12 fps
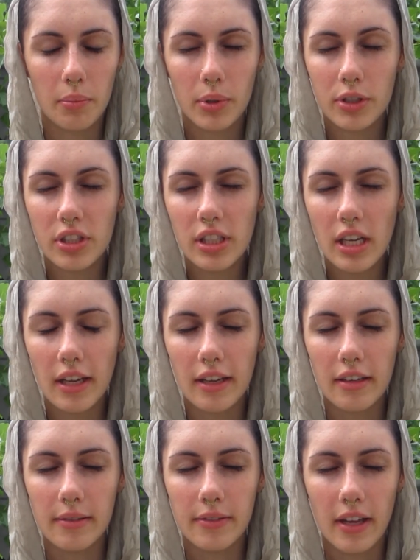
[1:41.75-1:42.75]

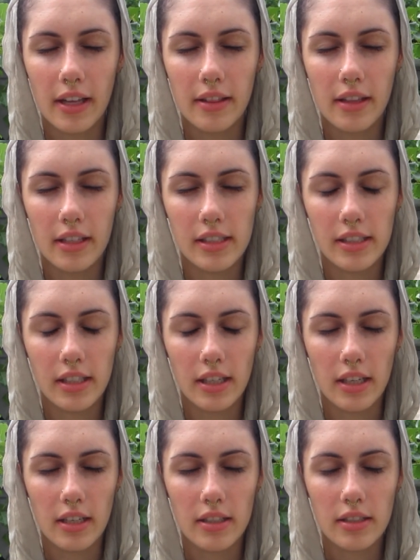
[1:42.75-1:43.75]
perceive, and this
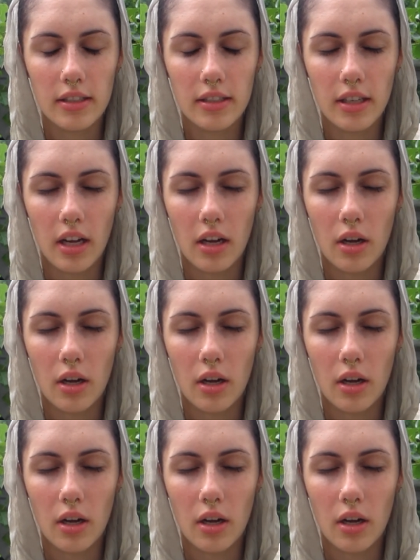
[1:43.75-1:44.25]
is